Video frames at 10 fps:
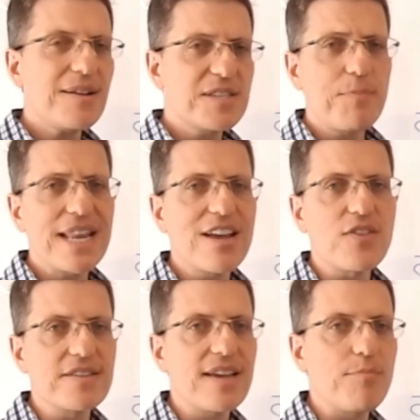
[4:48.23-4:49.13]
depending
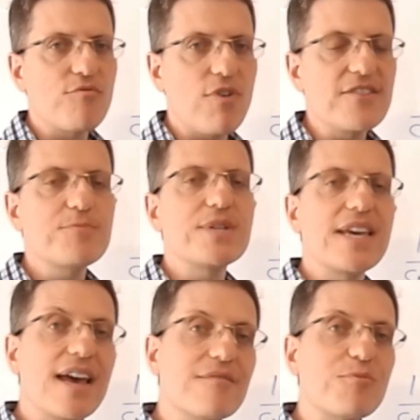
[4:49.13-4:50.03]
on the type of rice. But
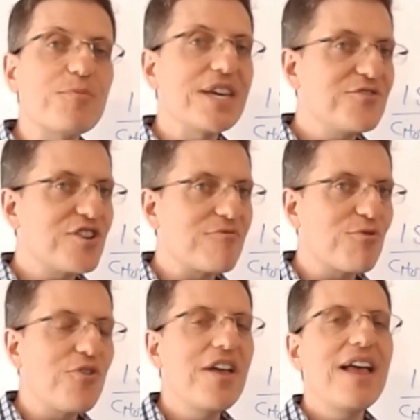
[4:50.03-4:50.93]
again, we're being
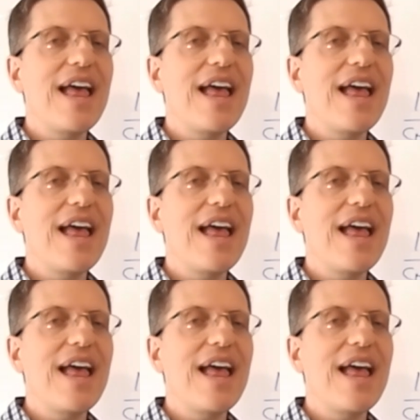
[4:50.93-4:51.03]
general,